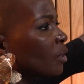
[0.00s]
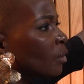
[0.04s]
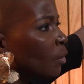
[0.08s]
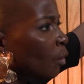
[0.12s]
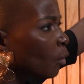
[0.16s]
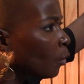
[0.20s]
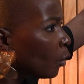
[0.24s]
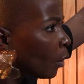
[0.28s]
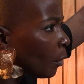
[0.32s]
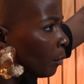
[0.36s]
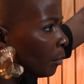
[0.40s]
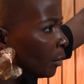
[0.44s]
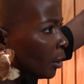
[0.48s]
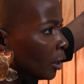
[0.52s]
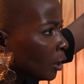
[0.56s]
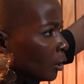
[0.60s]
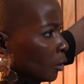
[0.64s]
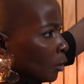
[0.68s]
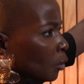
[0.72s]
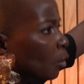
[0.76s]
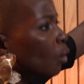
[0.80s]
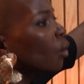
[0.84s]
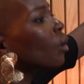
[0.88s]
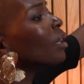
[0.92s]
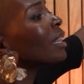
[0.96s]
there's no
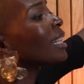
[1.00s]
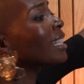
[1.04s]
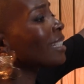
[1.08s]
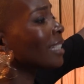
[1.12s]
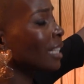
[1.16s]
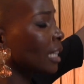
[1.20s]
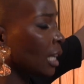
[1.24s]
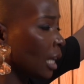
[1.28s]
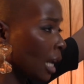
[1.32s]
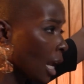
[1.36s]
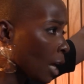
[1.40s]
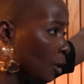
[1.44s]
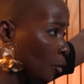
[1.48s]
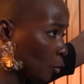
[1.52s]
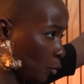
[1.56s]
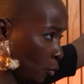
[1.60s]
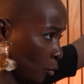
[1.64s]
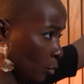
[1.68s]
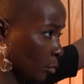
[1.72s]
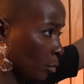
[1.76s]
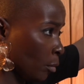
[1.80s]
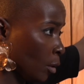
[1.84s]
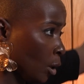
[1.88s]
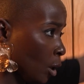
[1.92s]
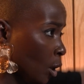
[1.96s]
community hall, there's a
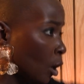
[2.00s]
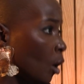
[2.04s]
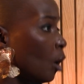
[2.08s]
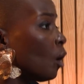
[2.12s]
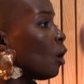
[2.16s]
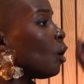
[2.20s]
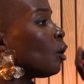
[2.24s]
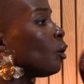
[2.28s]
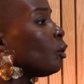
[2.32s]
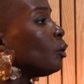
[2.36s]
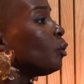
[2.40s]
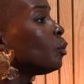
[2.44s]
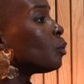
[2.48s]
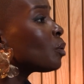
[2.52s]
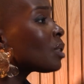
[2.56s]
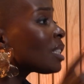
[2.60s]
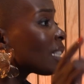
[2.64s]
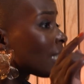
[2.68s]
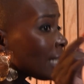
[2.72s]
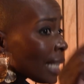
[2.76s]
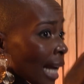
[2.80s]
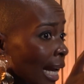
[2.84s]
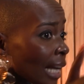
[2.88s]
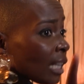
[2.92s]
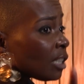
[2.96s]
classroom. You
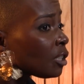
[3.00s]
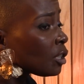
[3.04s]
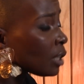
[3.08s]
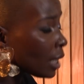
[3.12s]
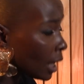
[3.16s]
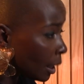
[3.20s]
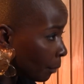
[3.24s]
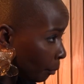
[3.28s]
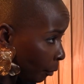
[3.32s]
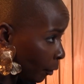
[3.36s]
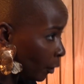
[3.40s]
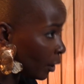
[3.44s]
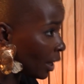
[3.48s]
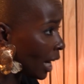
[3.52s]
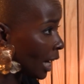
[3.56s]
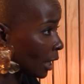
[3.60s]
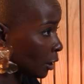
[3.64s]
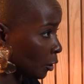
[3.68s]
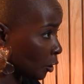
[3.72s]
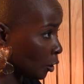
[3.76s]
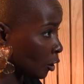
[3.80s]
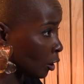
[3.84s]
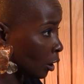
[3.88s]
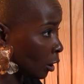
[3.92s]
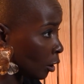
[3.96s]
stage that
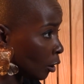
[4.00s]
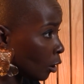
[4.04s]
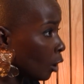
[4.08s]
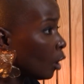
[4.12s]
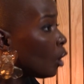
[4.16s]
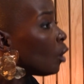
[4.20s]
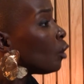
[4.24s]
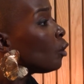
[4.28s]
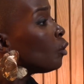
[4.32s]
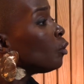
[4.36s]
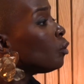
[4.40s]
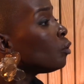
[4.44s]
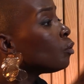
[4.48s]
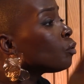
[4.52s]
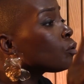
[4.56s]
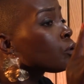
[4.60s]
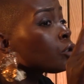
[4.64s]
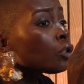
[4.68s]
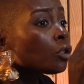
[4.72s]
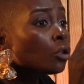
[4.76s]
production. You